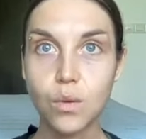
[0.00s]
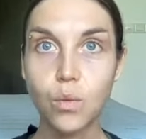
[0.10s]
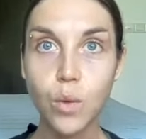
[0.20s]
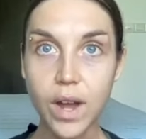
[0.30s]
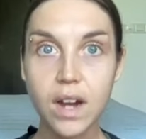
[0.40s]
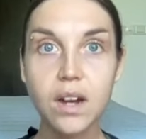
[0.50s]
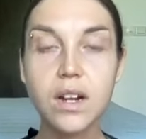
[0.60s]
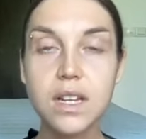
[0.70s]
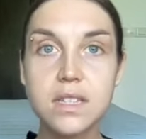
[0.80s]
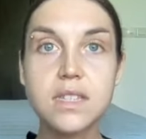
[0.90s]
where
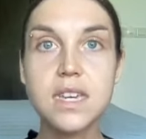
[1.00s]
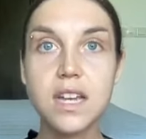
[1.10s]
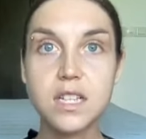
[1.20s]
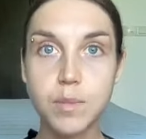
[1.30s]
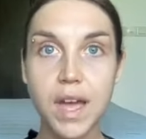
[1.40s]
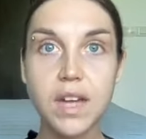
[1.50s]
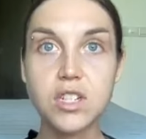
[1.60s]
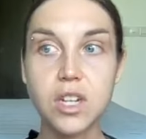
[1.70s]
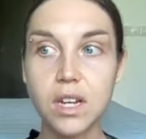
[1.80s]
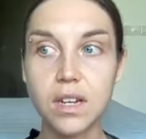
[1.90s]
is the
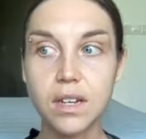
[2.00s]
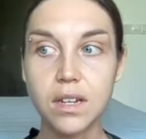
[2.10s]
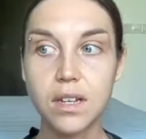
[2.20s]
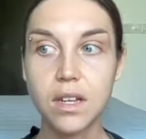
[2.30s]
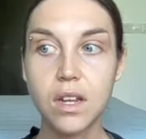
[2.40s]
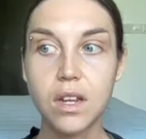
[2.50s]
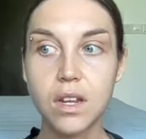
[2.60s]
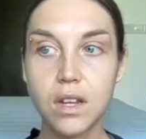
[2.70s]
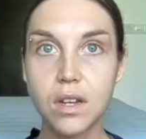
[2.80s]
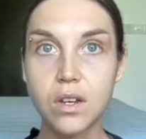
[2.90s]
expansion
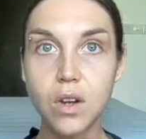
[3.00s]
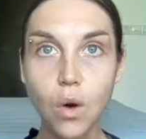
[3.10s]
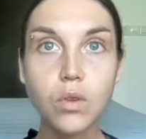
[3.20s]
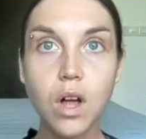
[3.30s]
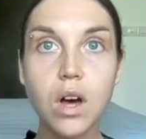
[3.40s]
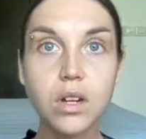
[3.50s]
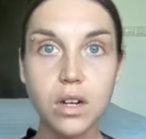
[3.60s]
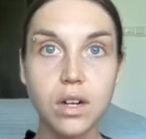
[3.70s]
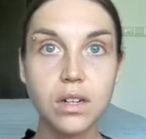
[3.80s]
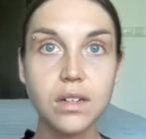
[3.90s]
no
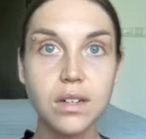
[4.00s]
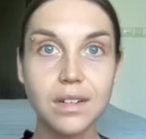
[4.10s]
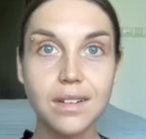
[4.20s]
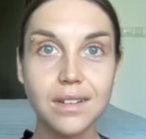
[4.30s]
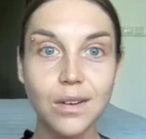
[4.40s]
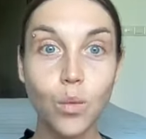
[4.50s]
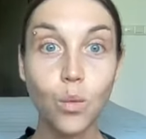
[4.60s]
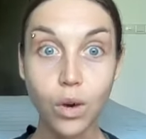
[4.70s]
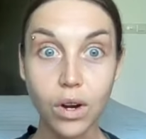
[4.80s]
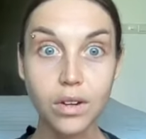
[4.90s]
longer
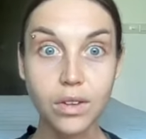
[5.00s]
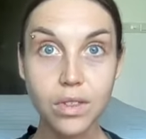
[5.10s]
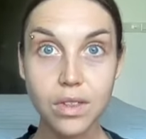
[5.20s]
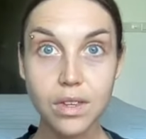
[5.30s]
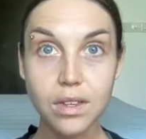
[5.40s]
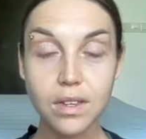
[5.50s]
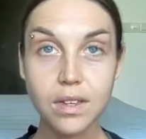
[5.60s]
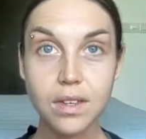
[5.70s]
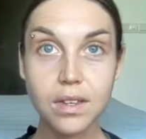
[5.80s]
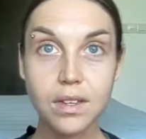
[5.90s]
worth
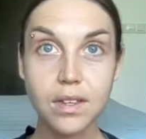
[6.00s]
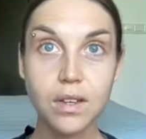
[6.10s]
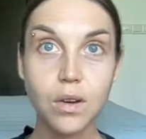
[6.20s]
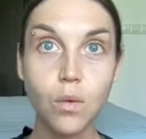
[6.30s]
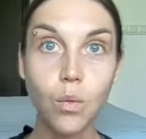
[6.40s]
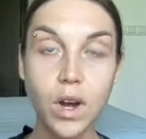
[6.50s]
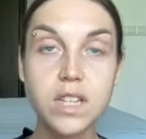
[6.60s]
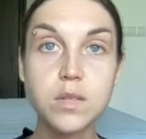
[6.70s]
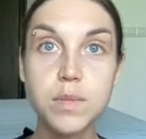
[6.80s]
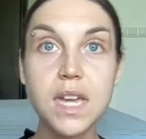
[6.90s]
what
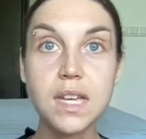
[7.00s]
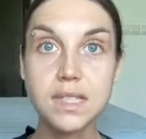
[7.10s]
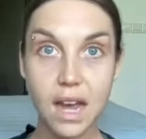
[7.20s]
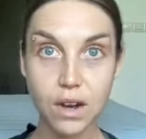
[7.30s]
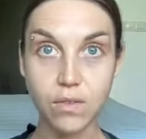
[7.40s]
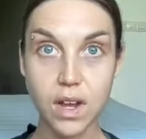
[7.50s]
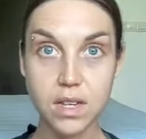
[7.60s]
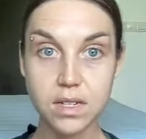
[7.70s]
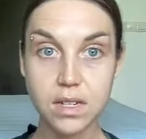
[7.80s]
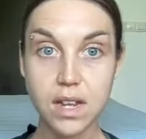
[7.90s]
is being
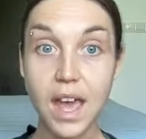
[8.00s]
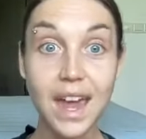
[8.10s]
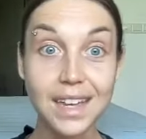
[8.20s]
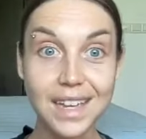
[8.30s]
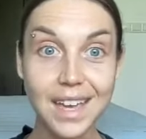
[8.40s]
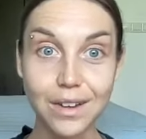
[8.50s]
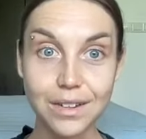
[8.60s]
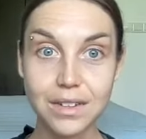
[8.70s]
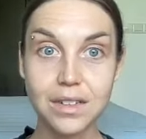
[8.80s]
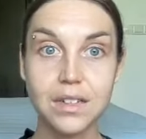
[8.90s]
sacrificed? And again,
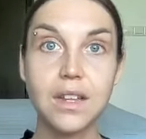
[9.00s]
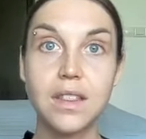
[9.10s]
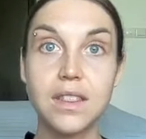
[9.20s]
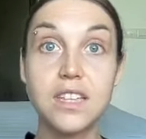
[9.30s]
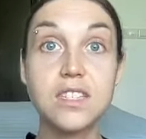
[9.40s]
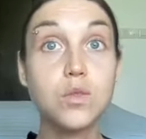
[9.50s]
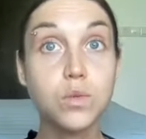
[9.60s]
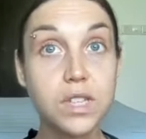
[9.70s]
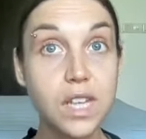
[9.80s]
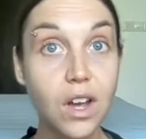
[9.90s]
this is
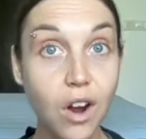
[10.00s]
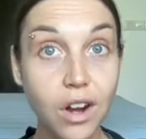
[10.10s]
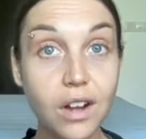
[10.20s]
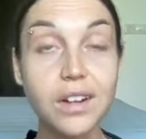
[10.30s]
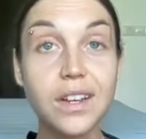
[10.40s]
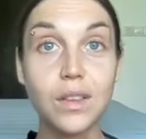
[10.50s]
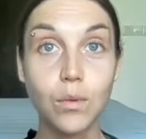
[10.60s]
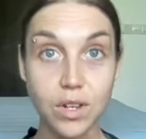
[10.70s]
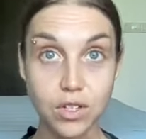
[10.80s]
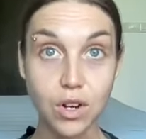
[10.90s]
really hard in the
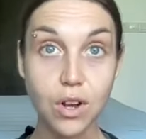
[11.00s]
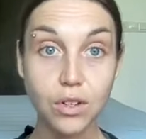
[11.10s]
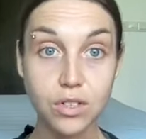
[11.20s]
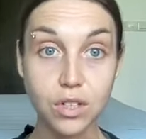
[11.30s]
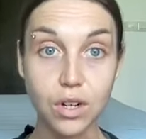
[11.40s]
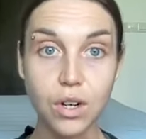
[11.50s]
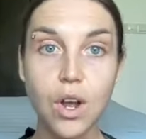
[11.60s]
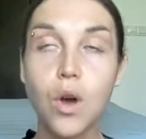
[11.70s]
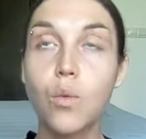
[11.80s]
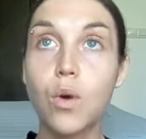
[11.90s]
Western culture
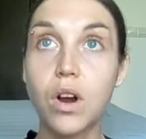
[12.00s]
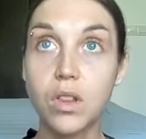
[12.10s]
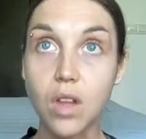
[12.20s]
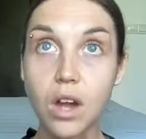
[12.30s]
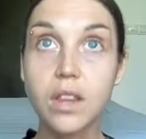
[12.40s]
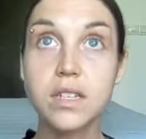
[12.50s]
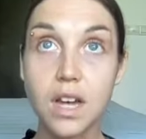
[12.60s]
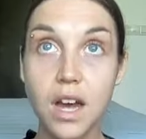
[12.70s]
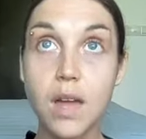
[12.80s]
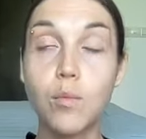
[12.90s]
where a lot of the
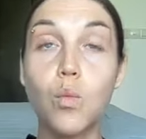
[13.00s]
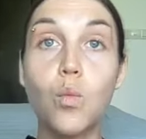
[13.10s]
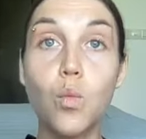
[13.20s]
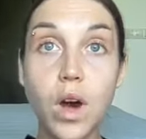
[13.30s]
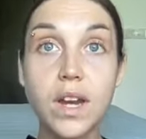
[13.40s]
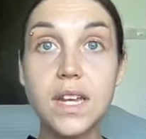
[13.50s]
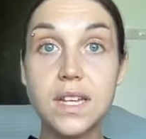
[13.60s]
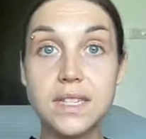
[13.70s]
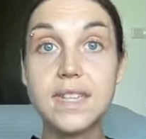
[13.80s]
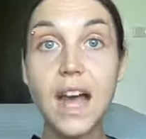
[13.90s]
time what
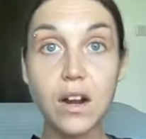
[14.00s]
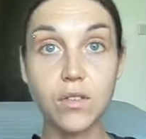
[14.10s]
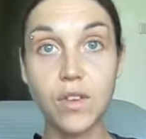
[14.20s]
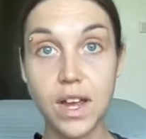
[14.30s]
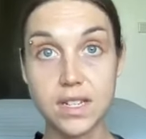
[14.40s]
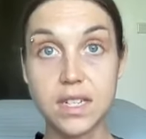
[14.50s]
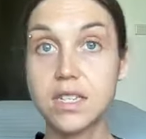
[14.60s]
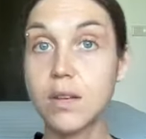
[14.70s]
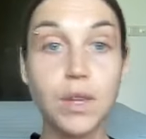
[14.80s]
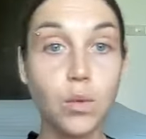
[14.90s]
is sacrificed is
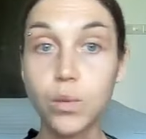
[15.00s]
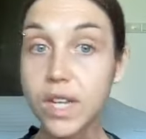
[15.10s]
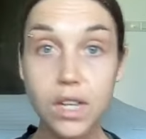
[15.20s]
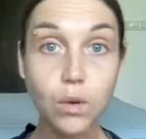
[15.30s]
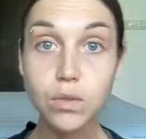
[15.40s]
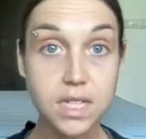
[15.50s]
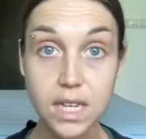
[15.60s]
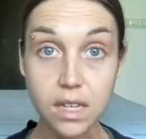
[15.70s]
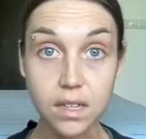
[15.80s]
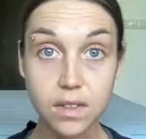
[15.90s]
something we don't see.